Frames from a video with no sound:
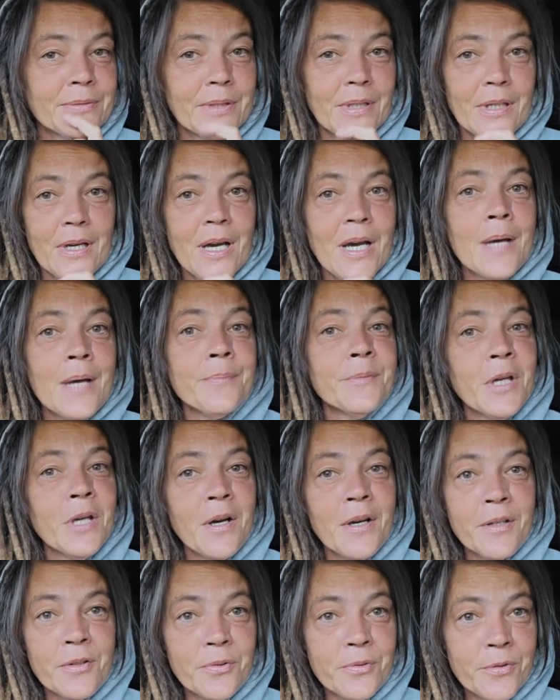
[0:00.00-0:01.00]
I'm
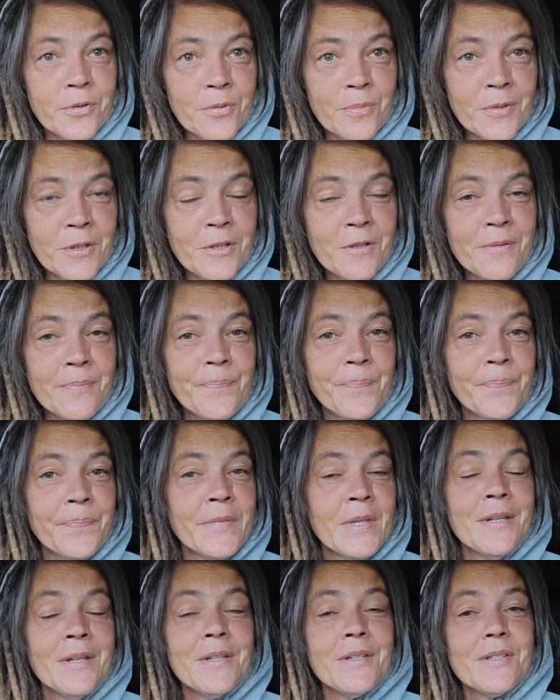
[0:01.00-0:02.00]
not a groomer,
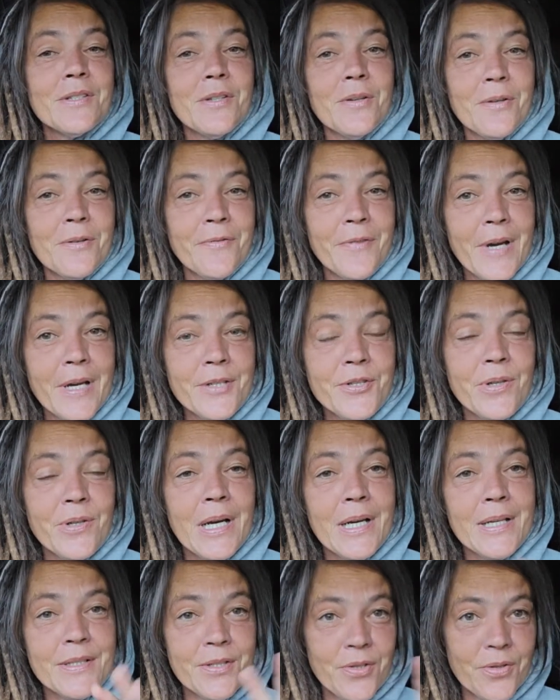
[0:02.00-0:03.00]
so if I
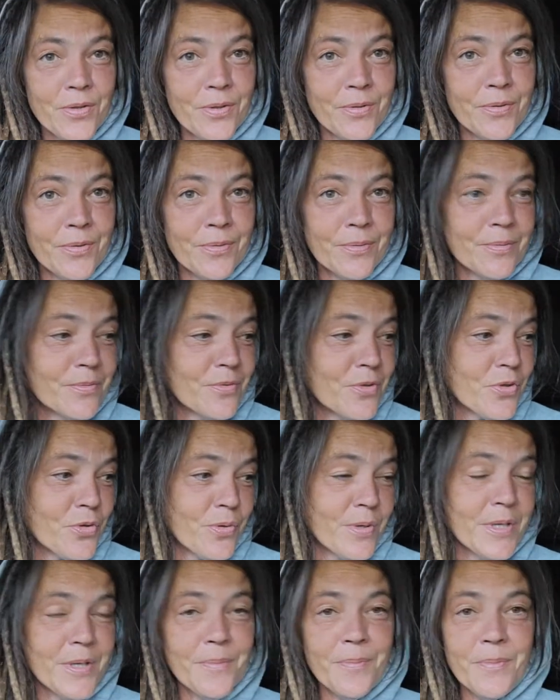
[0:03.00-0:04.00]
try to
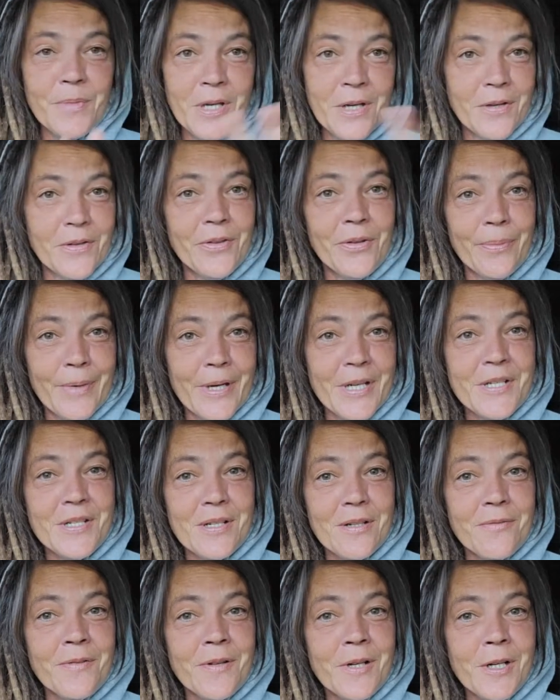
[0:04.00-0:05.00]
trim the rest
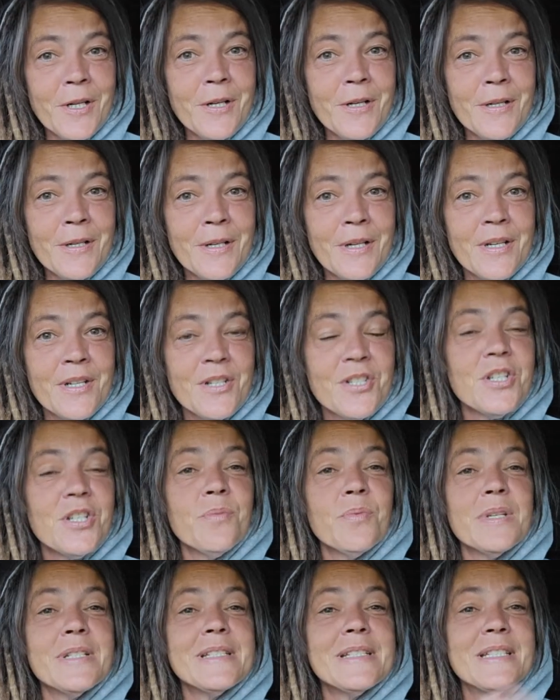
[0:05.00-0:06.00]
of her, she
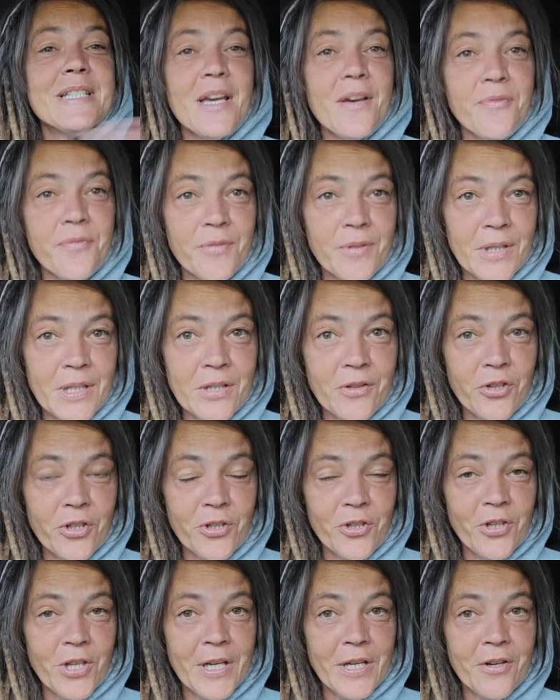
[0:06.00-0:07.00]
would definitely
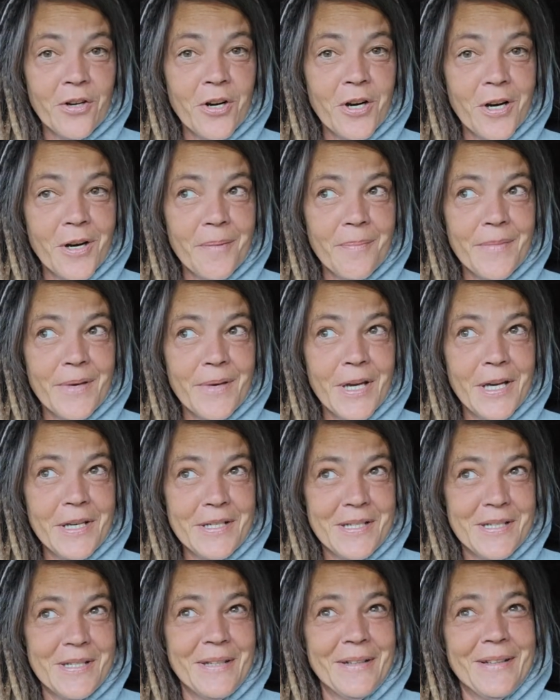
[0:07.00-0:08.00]
look like a hot
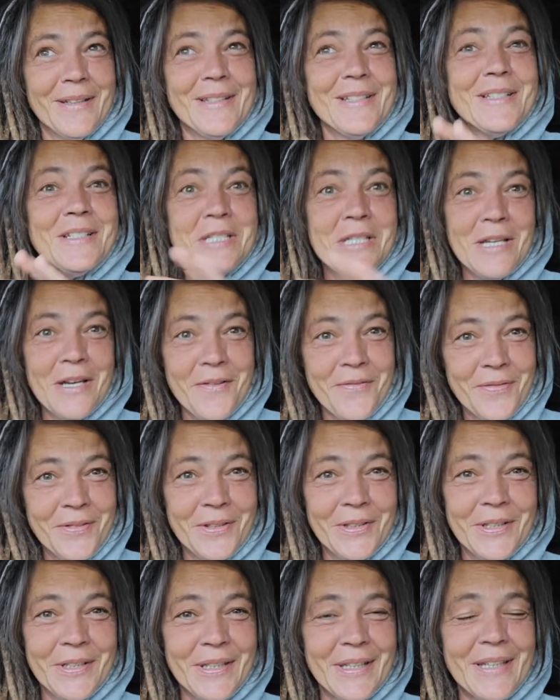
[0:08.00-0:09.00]
mess.
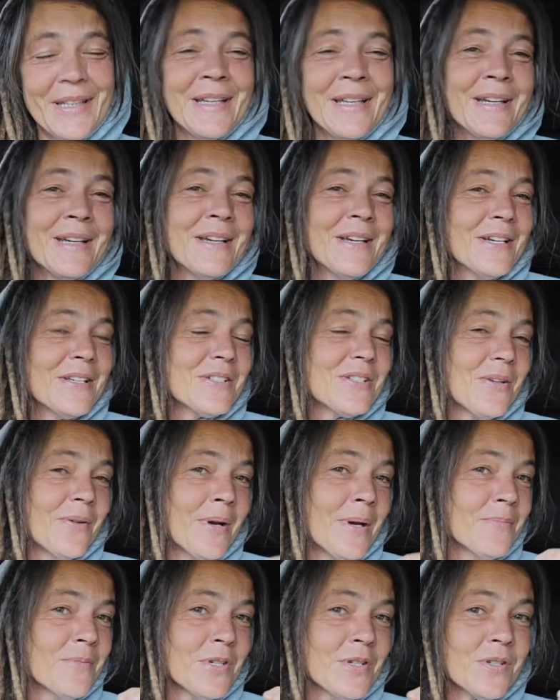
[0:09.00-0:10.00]
Definitely. So
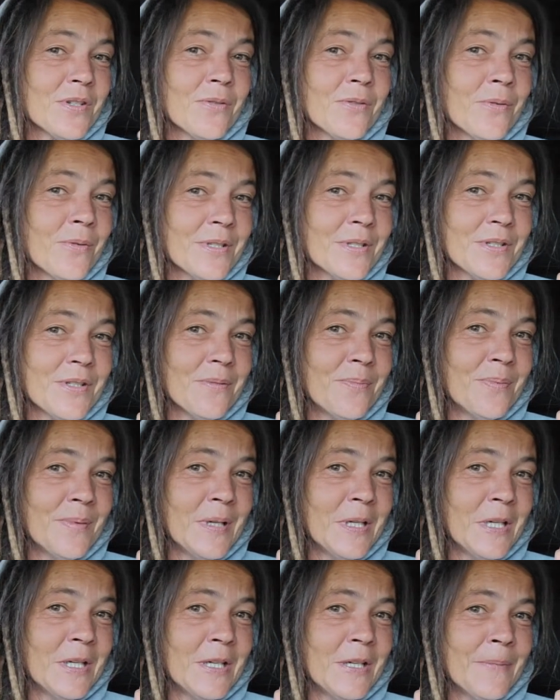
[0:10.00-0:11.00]
I'm just going to
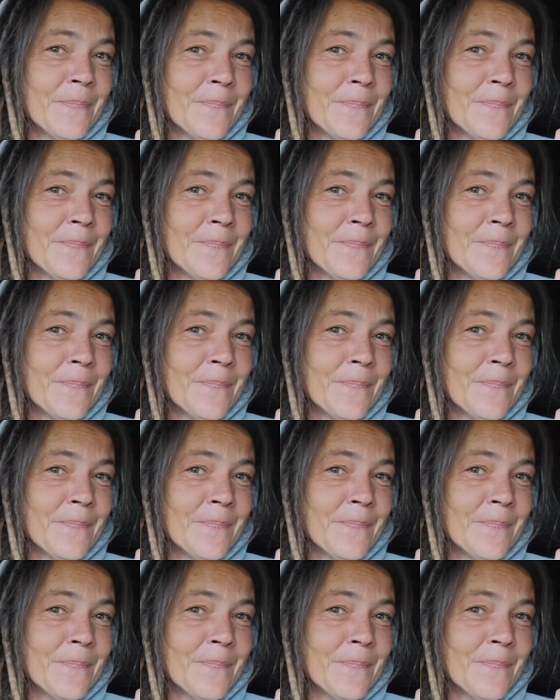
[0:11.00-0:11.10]
be